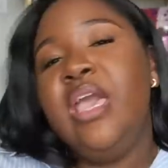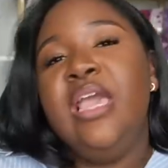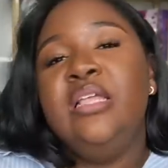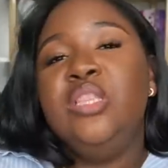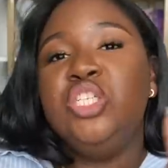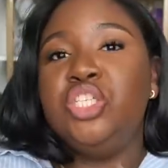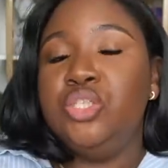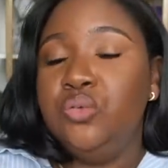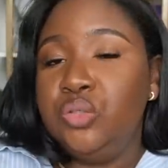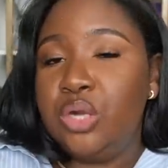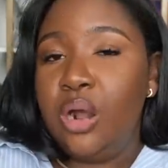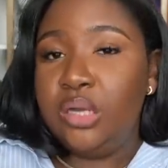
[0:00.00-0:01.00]
And the
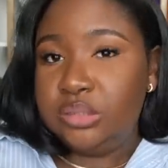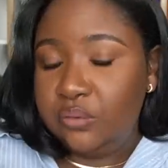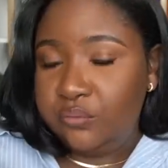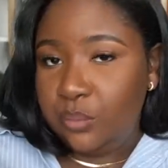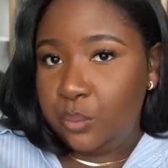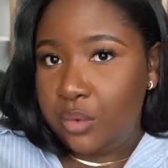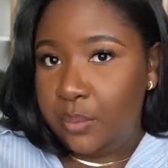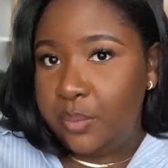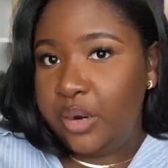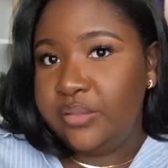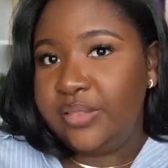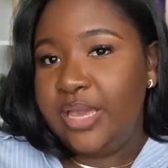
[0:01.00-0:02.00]
shoes are also from Walmart.